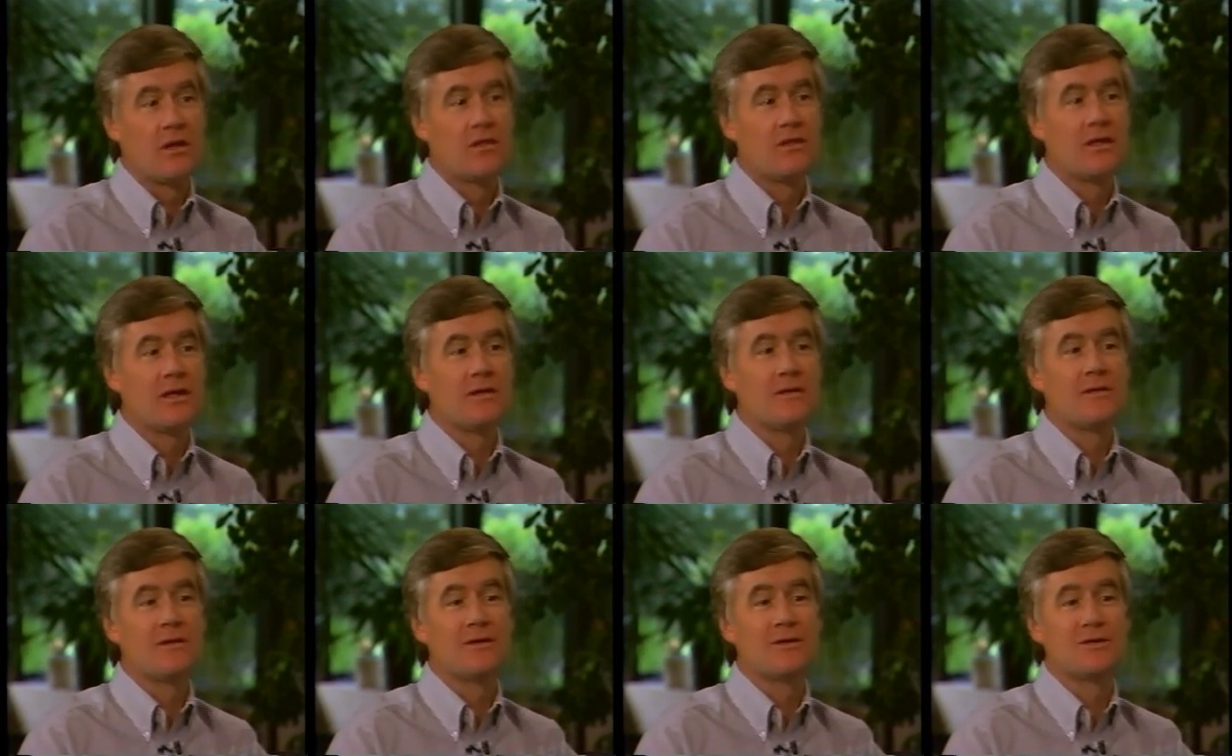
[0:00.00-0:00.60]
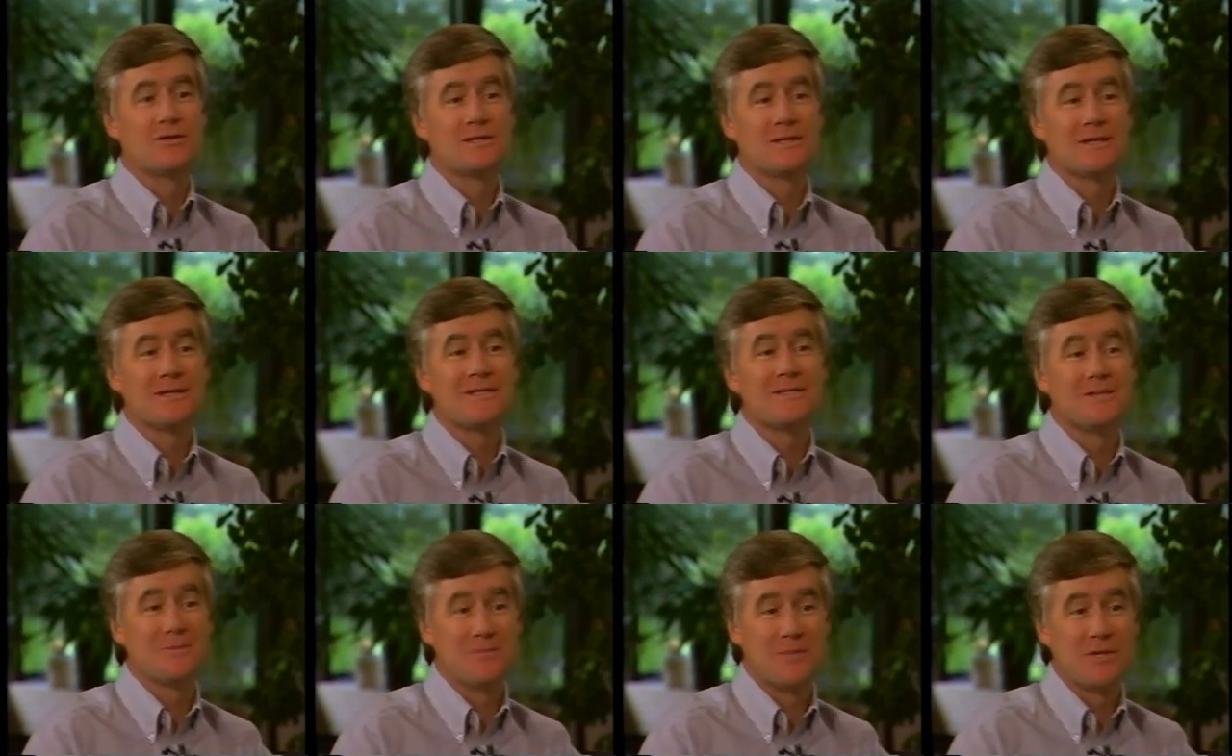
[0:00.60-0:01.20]
then there still
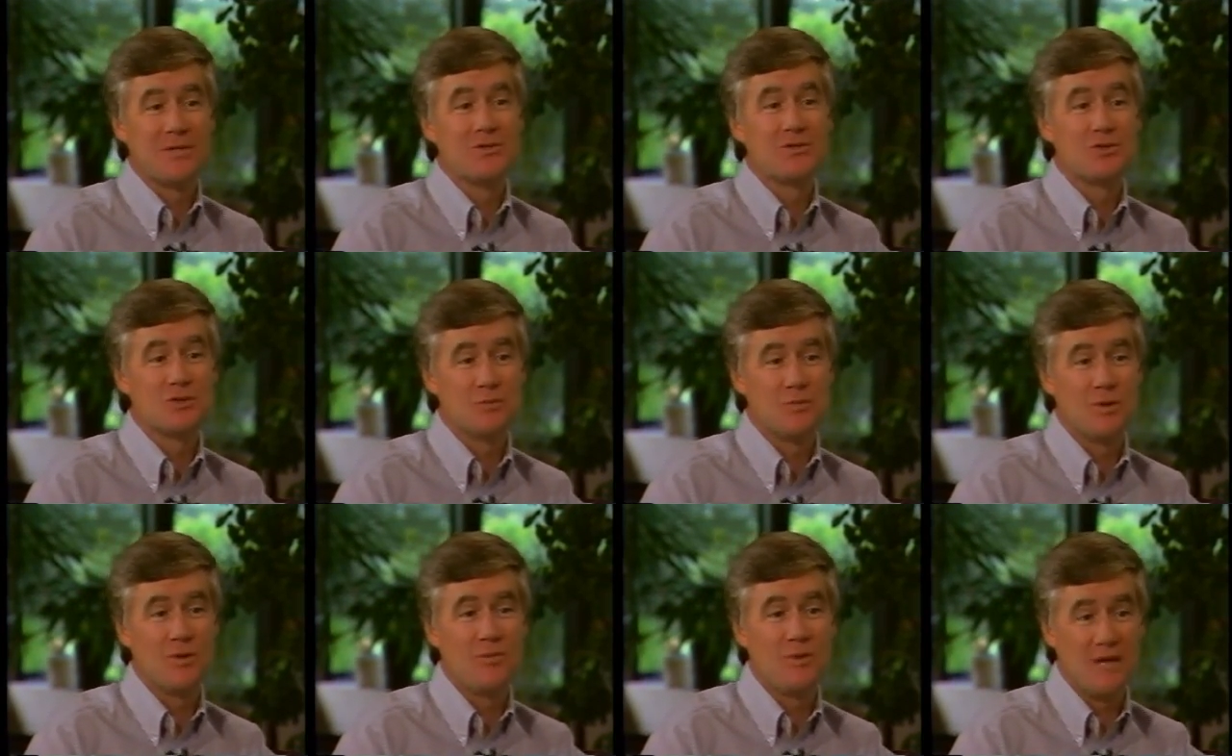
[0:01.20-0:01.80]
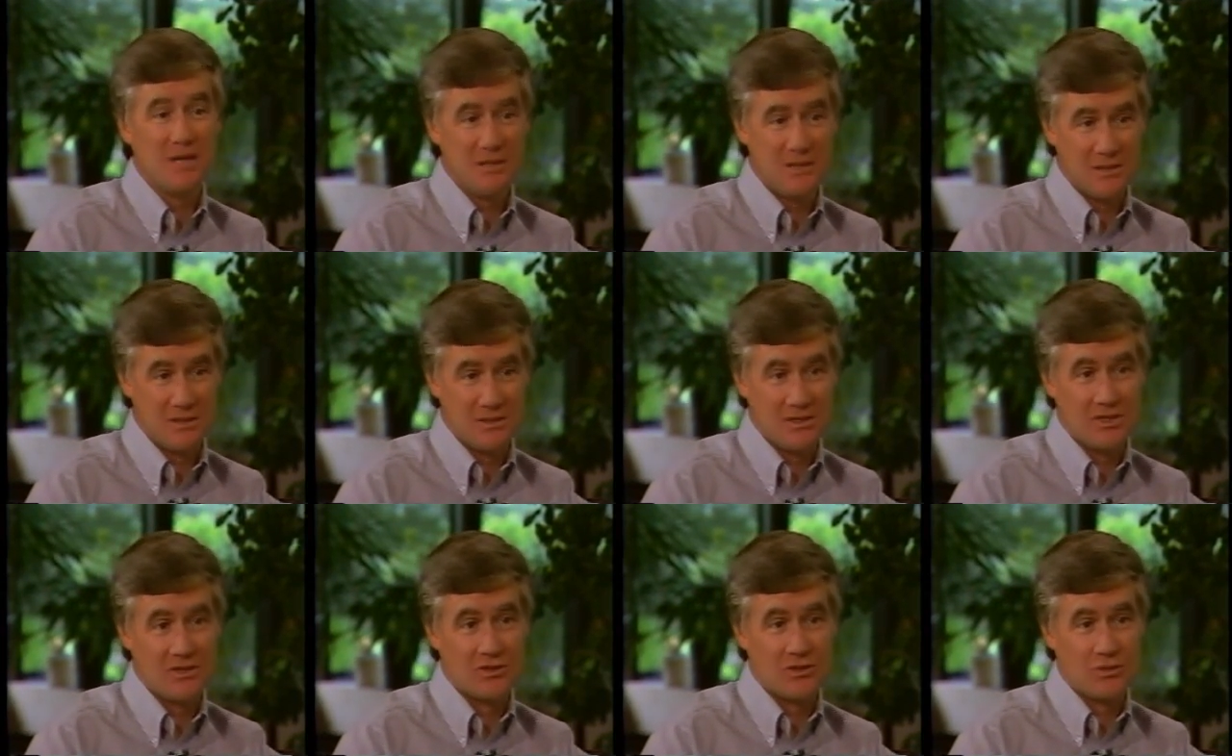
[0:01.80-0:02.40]
is amends to be made to
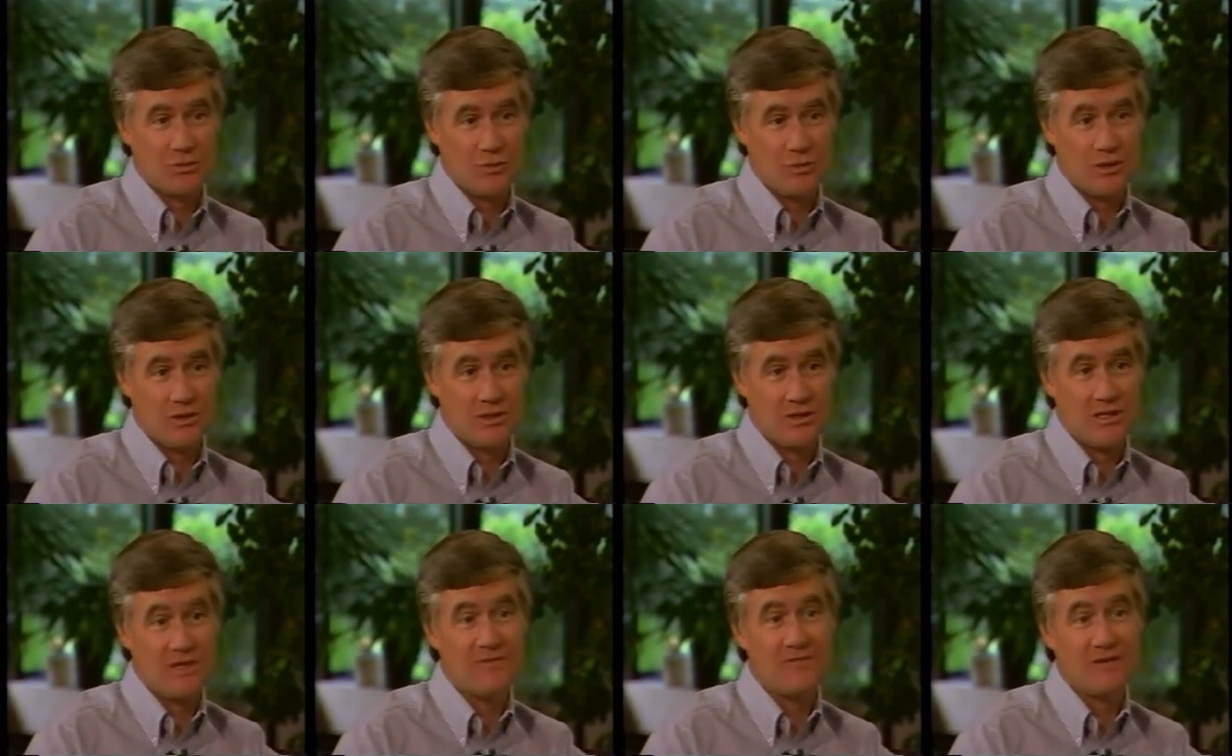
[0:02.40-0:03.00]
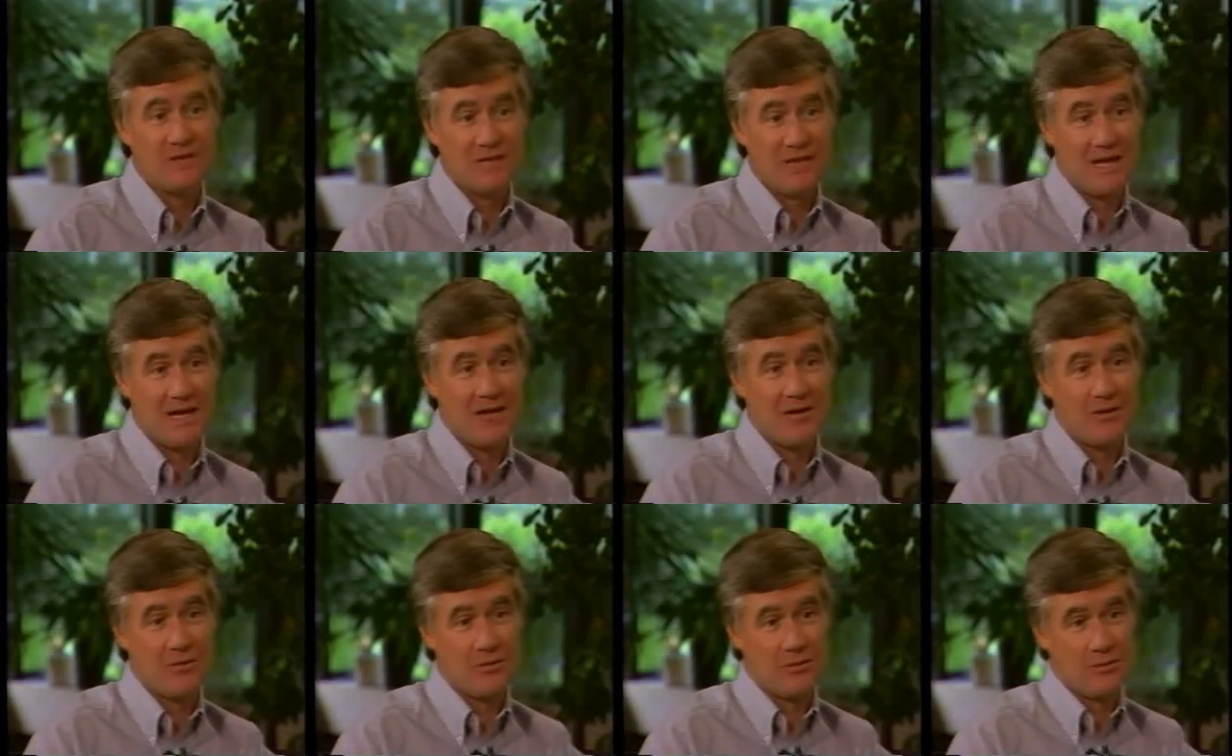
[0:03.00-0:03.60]
such a one, even
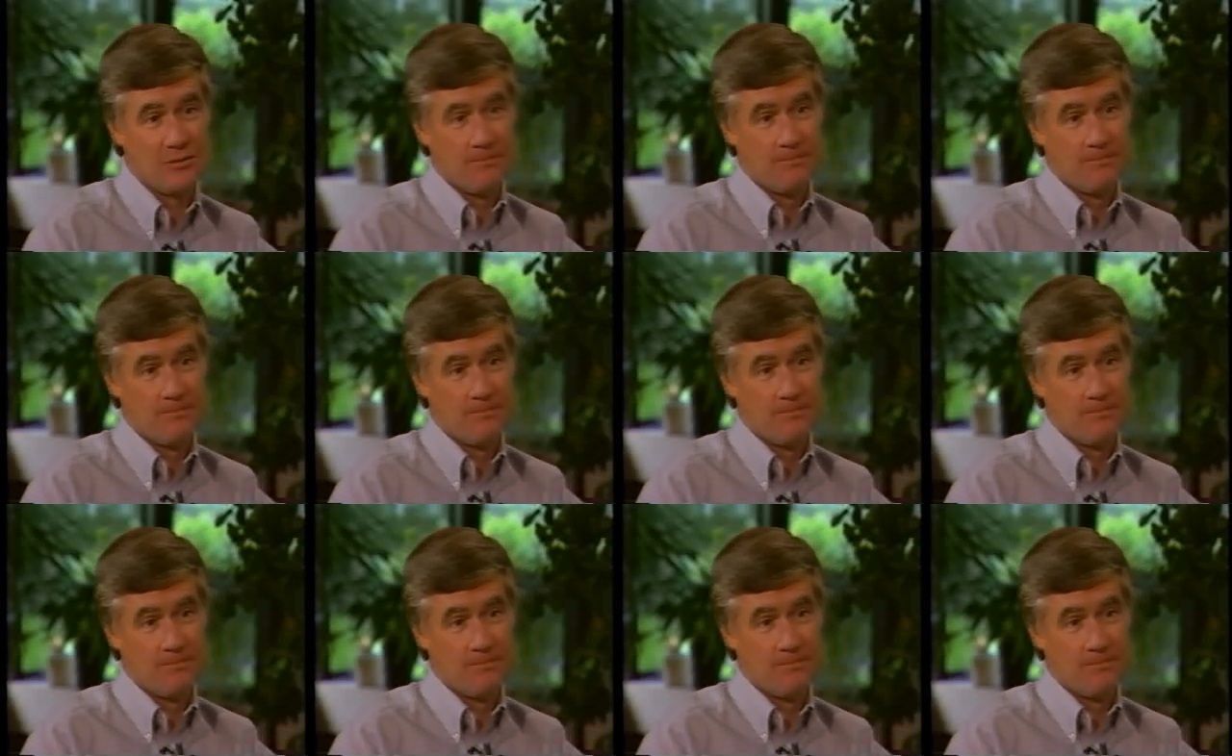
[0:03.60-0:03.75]
now.